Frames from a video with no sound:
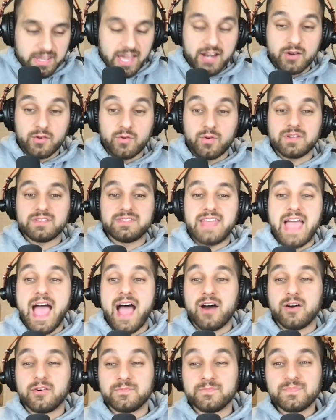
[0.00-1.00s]
get it all
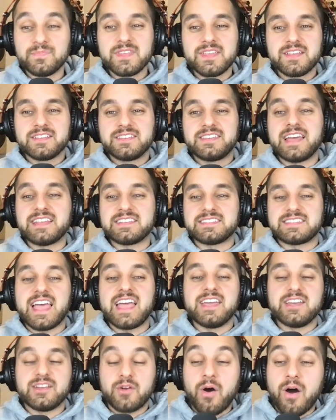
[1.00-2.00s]
down,
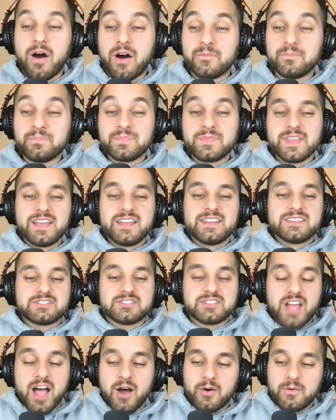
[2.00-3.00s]
say it all.
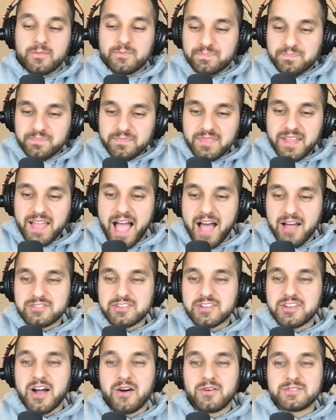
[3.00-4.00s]
So
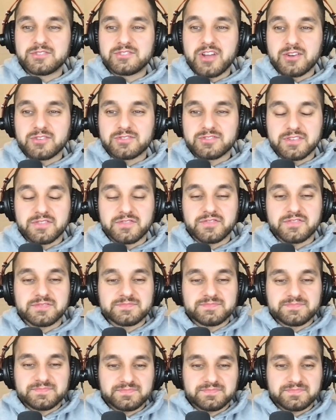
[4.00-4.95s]
how's it going, Joseph?